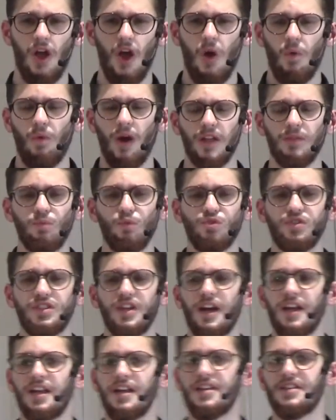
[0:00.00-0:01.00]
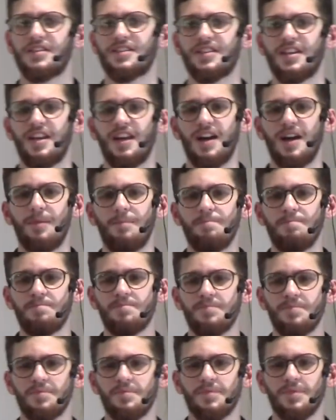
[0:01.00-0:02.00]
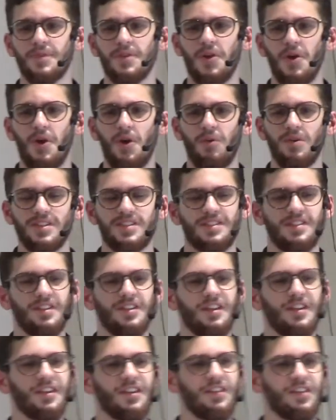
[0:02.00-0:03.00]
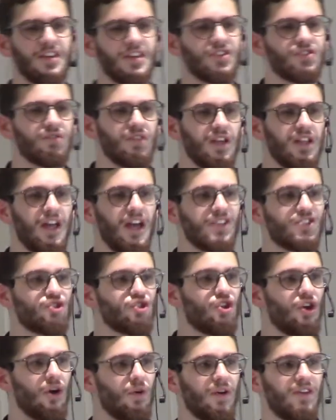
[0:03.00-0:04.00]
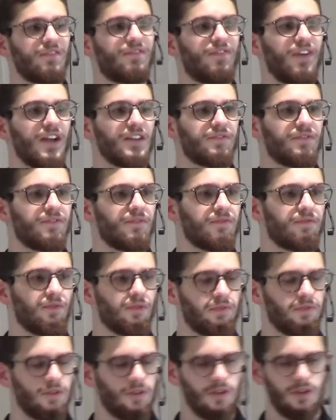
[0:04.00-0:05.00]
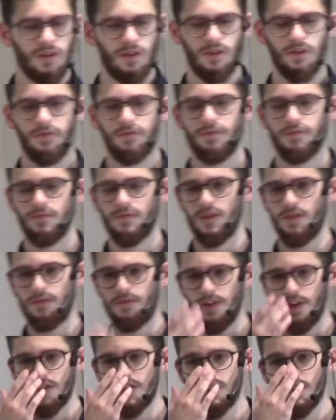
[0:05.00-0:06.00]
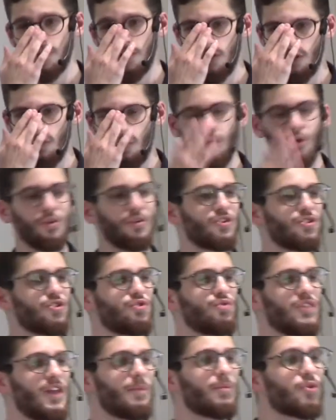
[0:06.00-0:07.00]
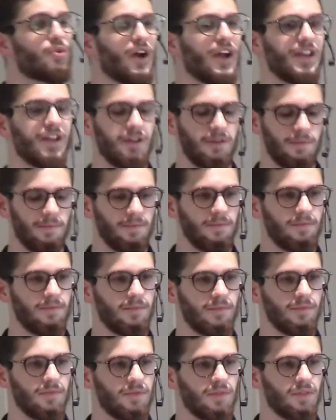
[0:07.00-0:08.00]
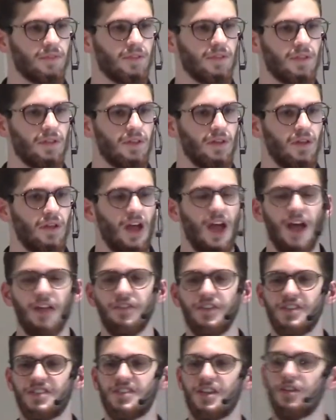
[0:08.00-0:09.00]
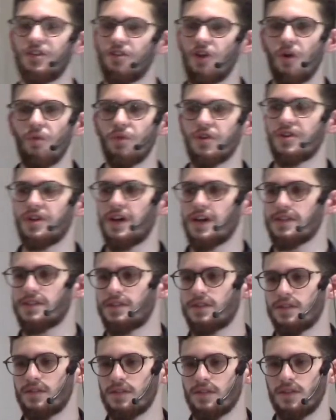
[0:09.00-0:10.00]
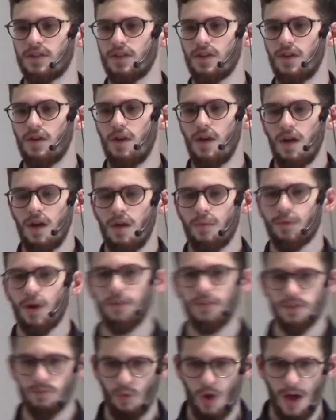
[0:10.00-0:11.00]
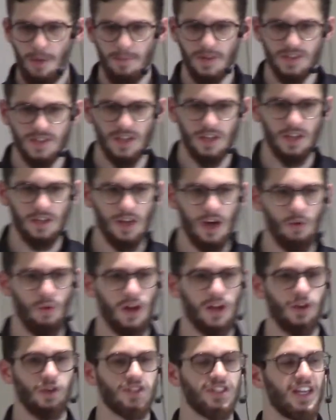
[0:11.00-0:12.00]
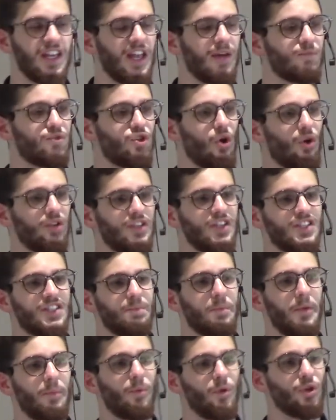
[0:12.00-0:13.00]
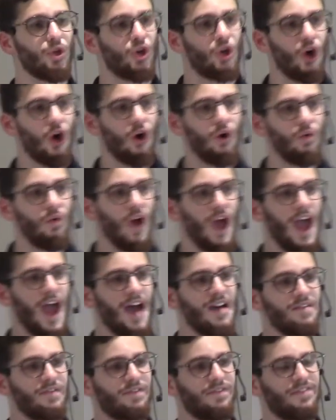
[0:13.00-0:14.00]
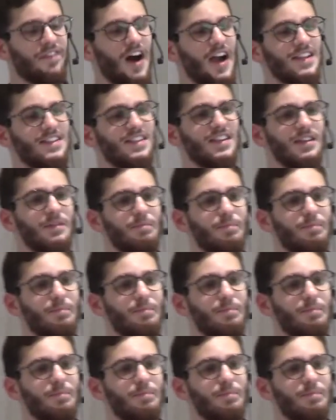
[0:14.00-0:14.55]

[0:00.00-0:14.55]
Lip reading: while Musa alayhi salam was telling the Israelites, go and fight in Palestine in order to liberate it, and they said, no, we're not. Prophet Muhammad sallallahu alayhi wasallam told these people, go and fight in